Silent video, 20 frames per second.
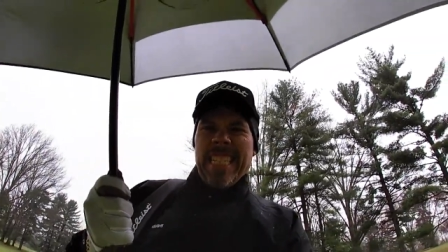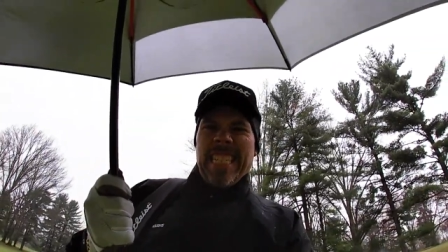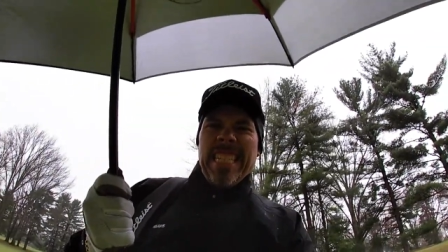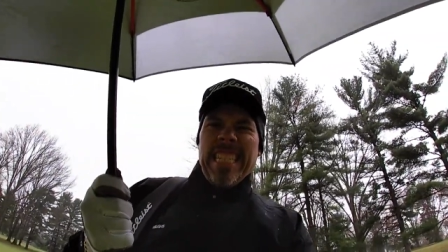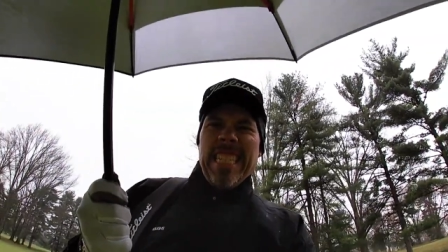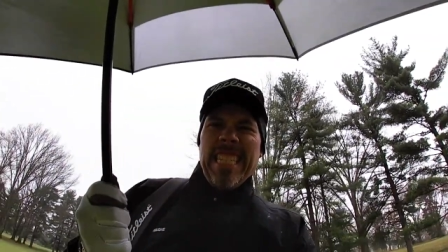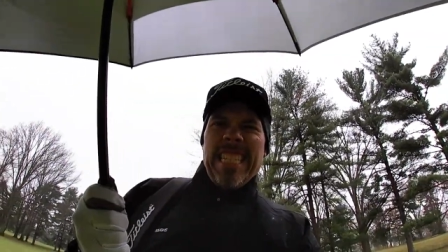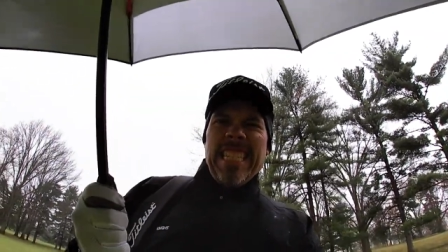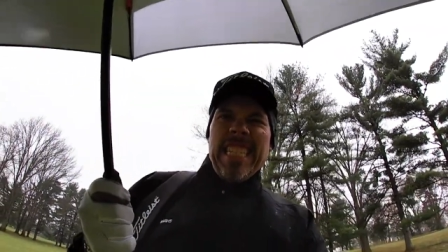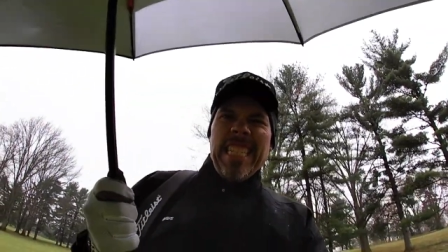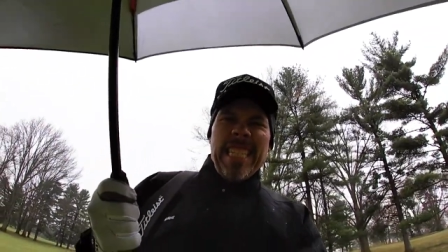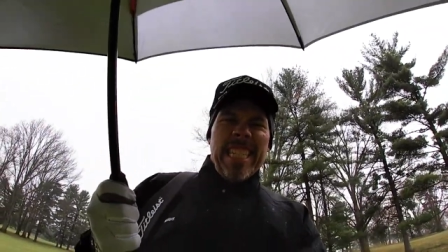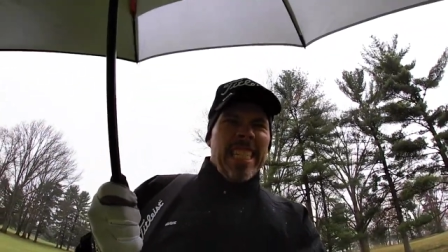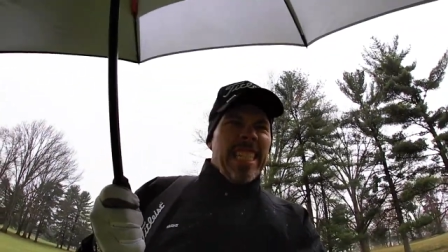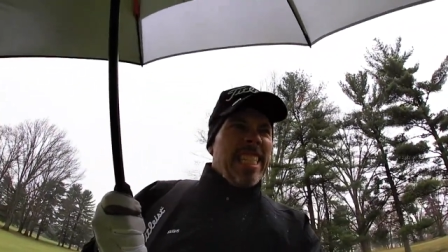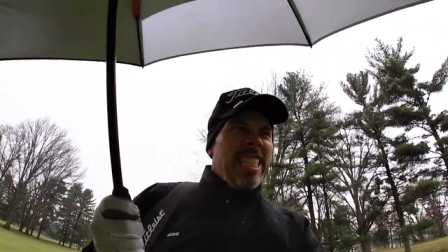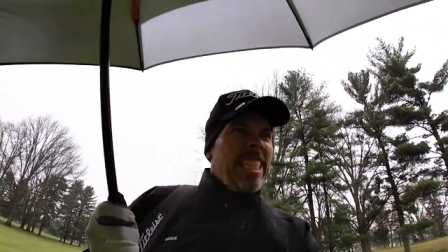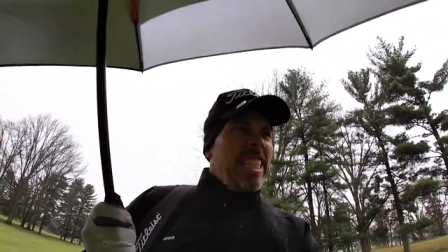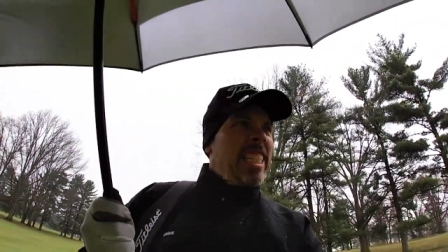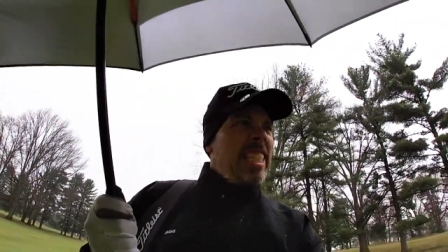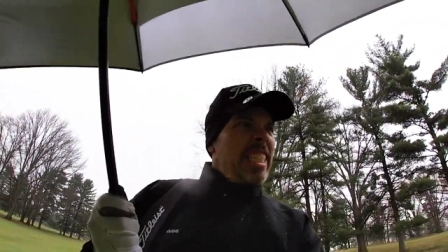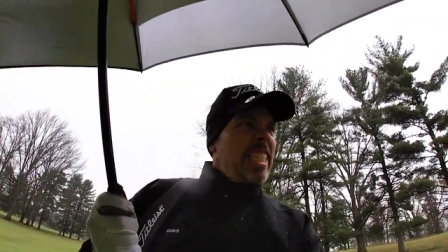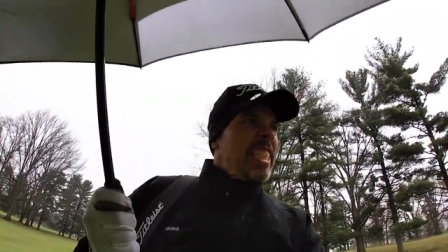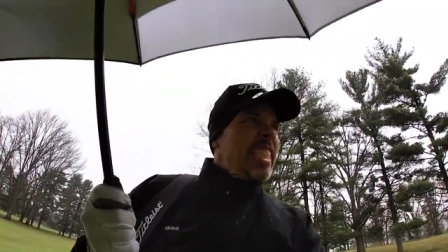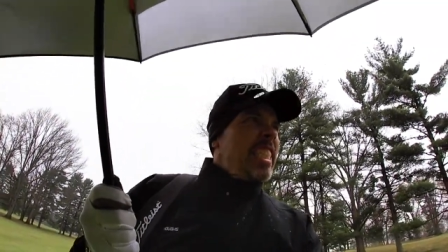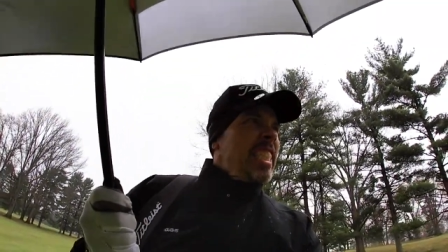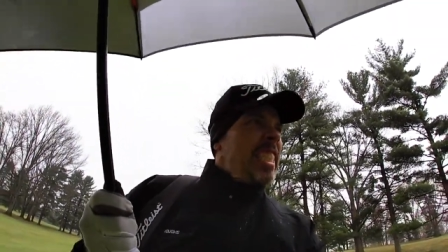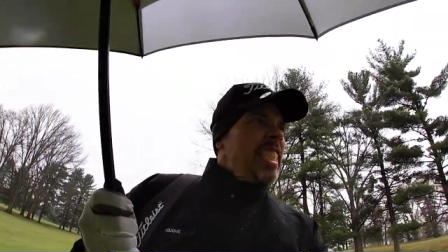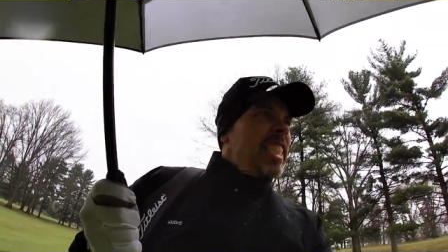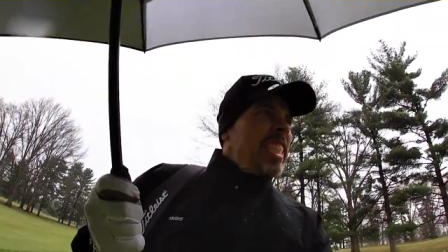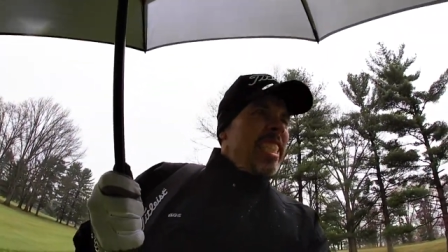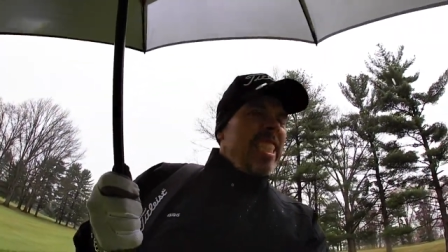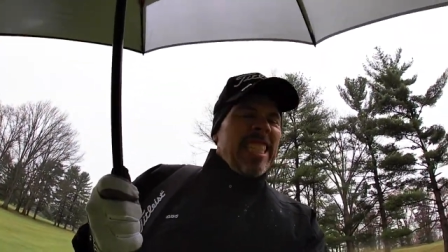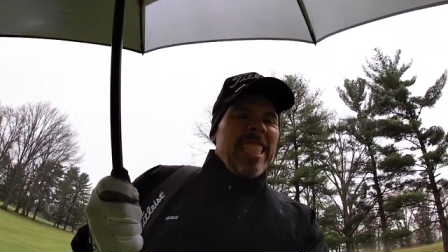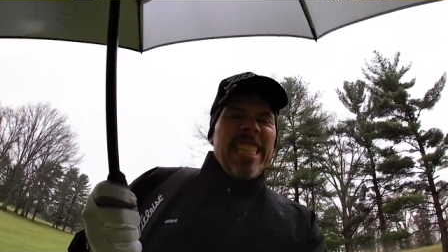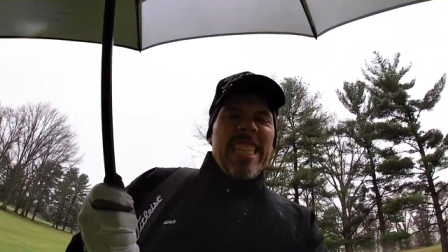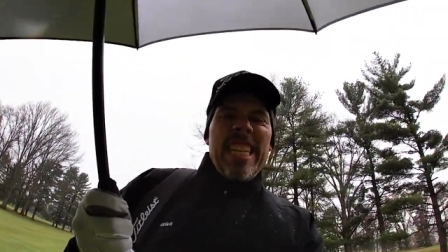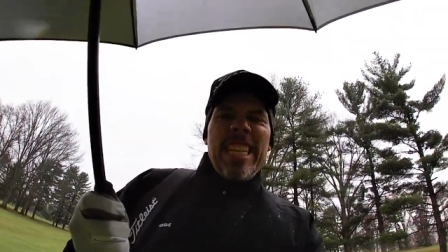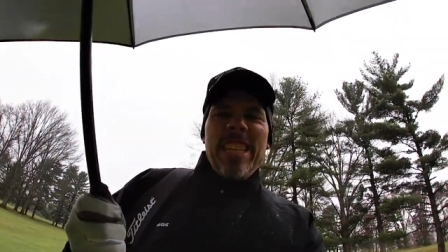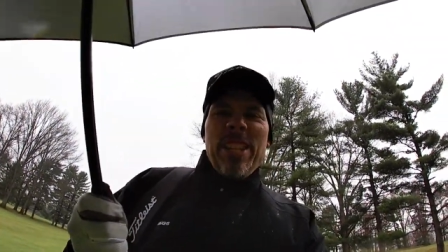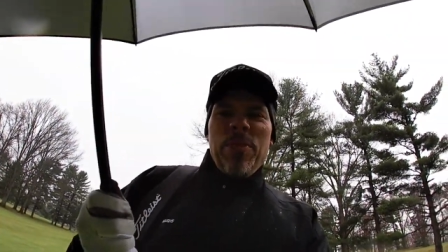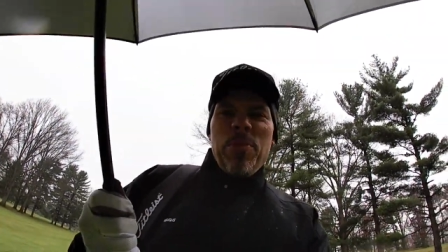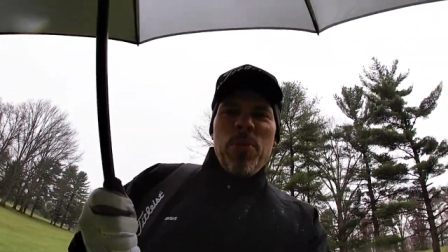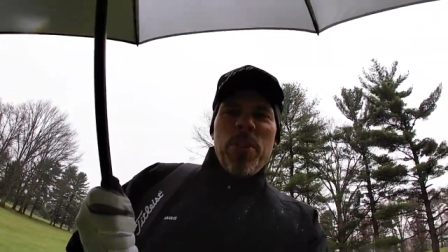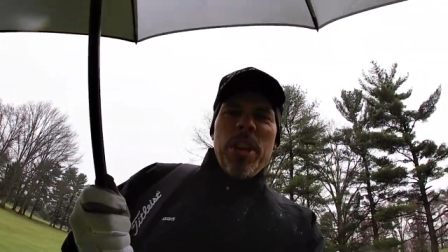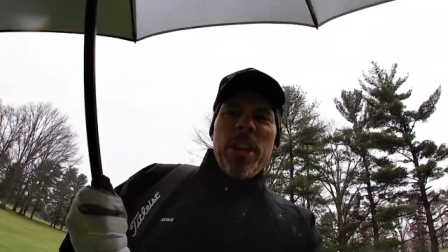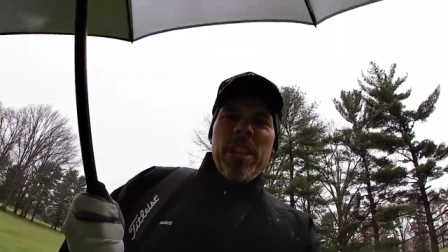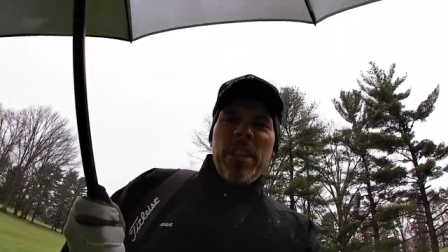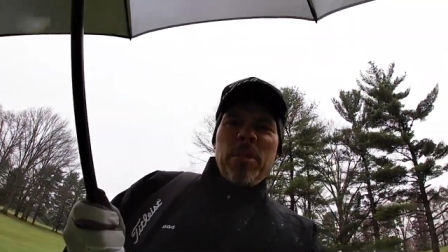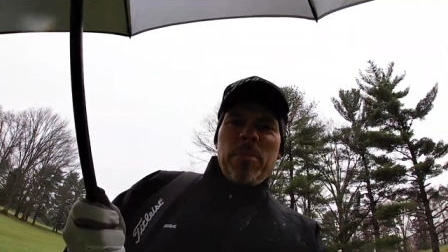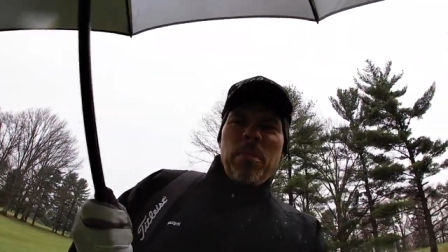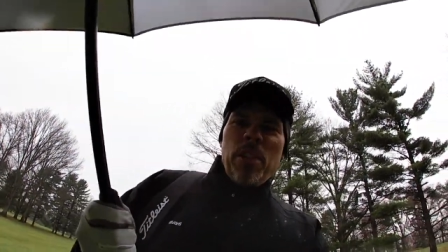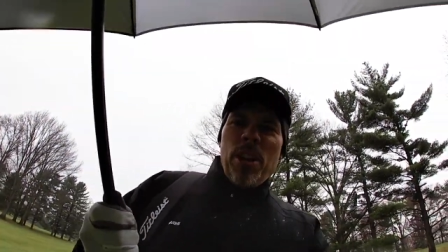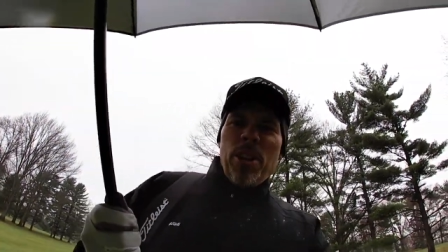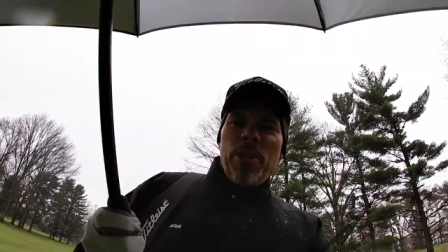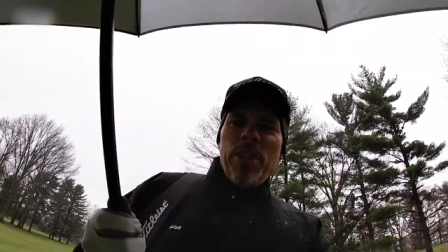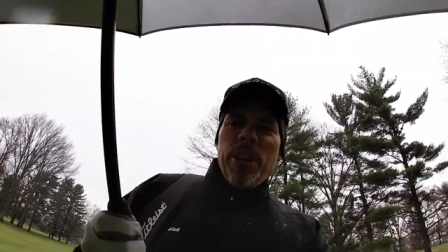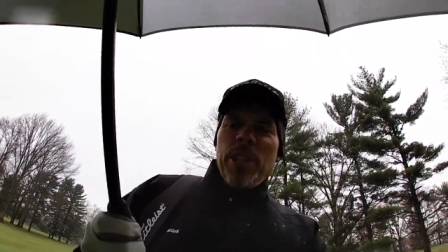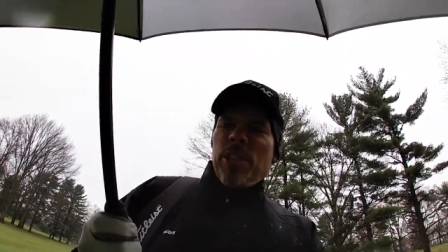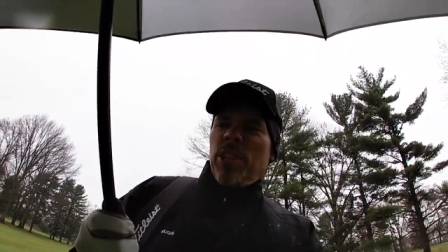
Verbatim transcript: Alright. And the wind is blowing